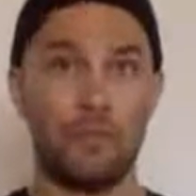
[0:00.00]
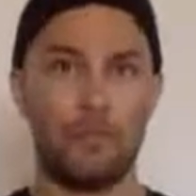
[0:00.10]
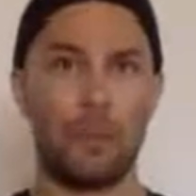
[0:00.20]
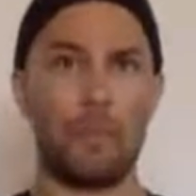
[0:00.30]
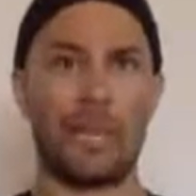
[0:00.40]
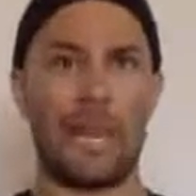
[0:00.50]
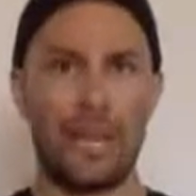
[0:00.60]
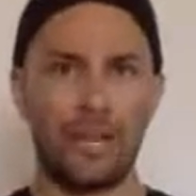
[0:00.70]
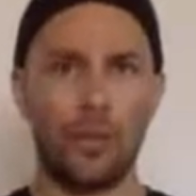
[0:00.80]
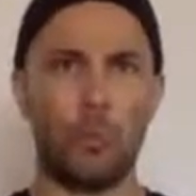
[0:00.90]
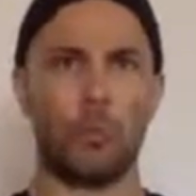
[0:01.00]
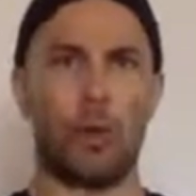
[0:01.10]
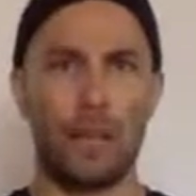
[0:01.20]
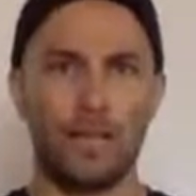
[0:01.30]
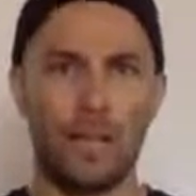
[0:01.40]
for the mechanical
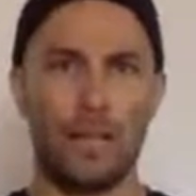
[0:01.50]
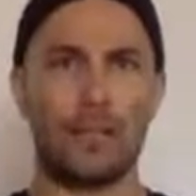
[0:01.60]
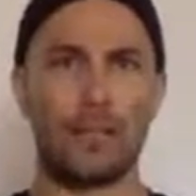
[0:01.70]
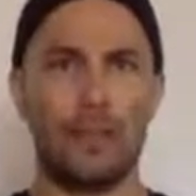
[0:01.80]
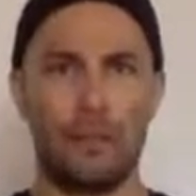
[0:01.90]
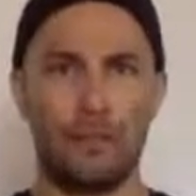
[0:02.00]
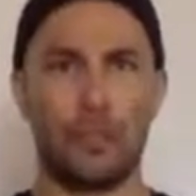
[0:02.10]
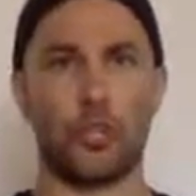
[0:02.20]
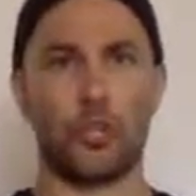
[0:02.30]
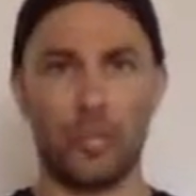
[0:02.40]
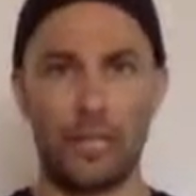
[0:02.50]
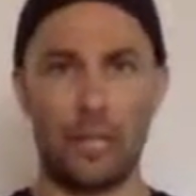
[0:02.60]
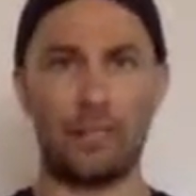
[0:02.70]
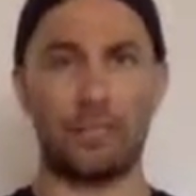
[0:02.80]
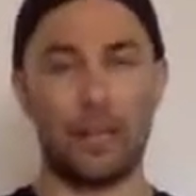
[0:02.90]
process of
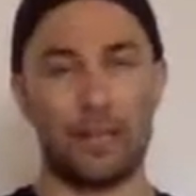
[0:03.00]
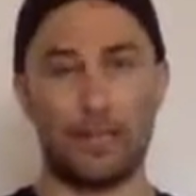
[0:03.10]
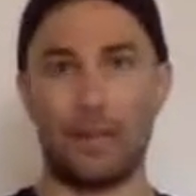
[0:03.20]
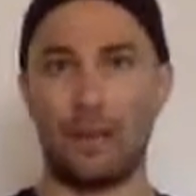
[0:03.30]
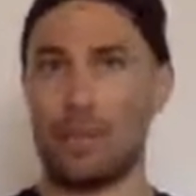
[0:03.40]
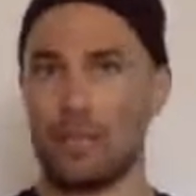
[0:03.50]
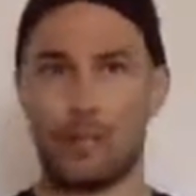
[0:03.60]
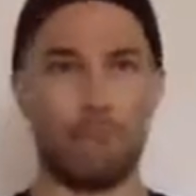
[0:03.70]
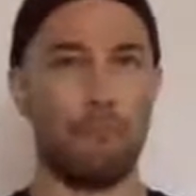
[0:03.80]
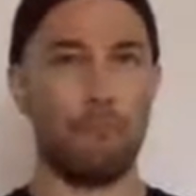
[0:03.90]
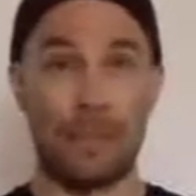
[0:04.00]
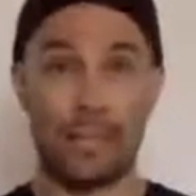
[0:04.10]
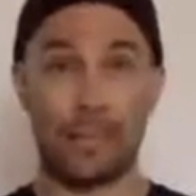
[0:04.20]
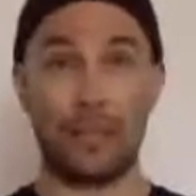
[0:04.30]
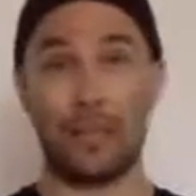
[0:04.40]
churning, right? The stomach is
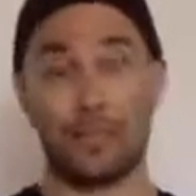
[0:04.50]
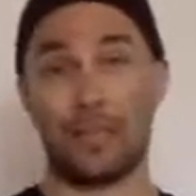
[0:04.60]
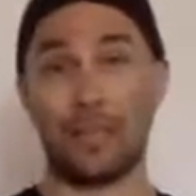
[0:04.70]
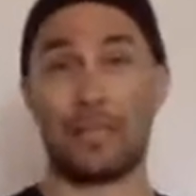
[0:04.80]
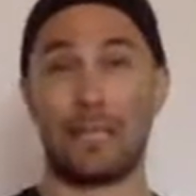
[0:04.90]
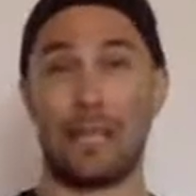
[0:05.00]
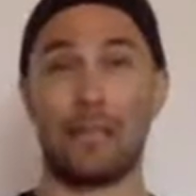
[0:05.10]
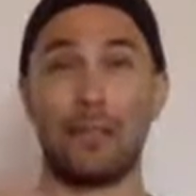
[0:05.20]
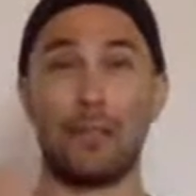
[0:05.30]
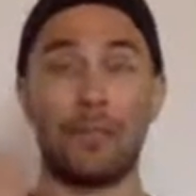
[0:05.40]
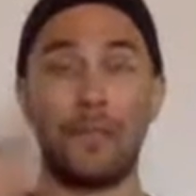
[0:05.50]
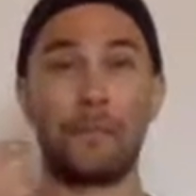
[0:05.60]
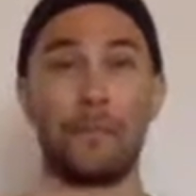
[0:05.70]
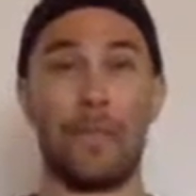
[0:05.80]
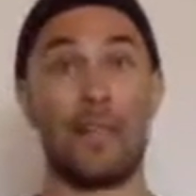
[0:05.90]
mixing those things together.
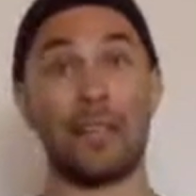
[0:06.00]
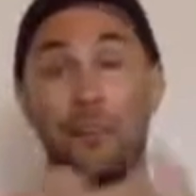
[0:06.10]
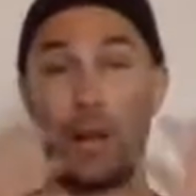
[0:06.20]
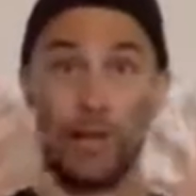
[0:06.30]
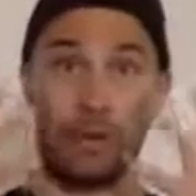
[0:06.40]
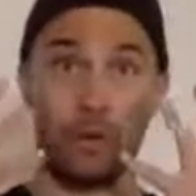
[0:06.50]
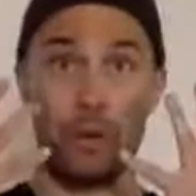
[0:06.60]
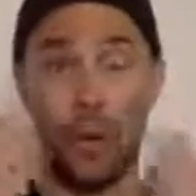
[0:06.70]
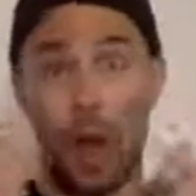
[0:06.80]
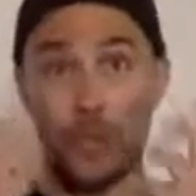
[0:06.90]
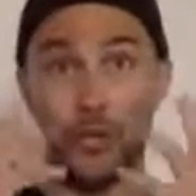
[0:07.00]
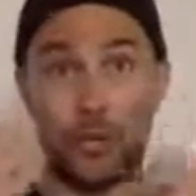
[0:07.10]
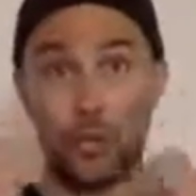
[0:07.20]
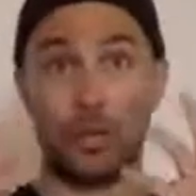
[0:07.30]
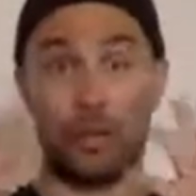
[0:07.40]
And that's why if we're not
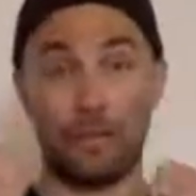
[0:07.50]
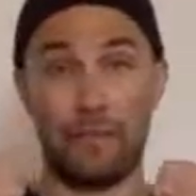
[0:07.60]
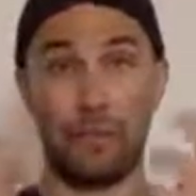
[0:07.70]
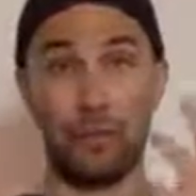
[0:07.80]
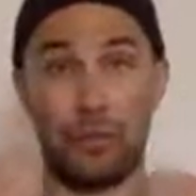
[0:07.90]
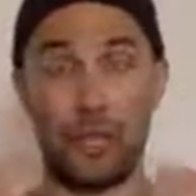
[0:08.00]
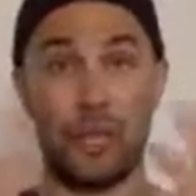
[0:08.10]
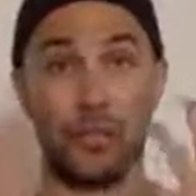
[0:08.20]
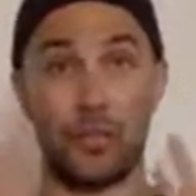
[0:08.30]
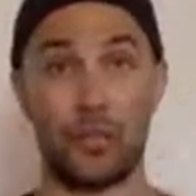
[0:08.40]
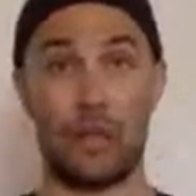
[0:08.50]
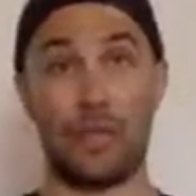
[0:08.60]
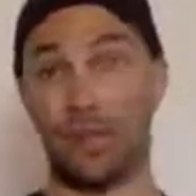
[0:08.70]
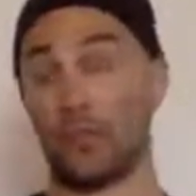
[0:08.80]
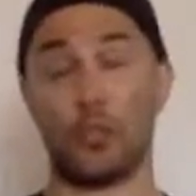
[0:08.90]
chewing our food and
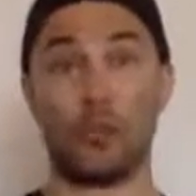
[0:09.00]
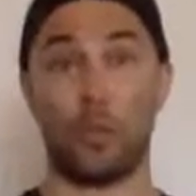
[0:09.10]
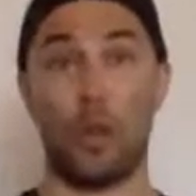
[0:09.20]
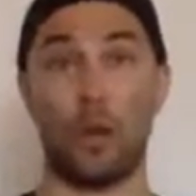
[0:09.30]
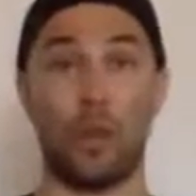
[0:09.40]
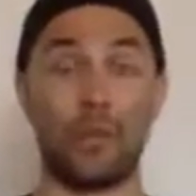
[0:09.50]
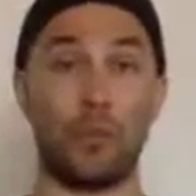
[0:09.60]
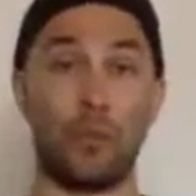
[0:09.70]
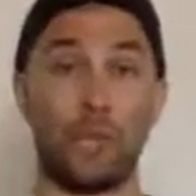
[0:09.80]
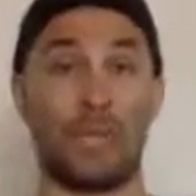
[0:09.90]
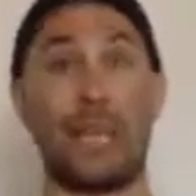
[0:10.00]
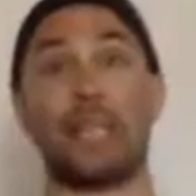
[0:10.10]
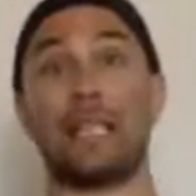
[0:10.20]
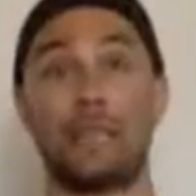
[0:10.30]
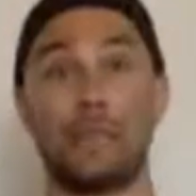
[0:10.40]
then just swallowing it, we're
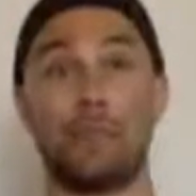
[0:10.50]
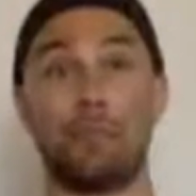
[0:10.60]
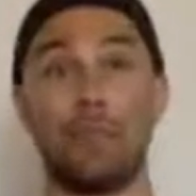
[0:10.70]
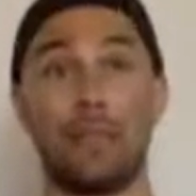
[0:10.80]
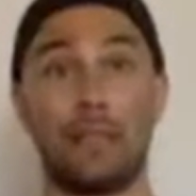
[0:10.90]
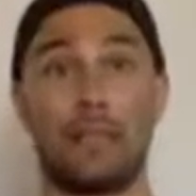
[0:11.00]
sending these big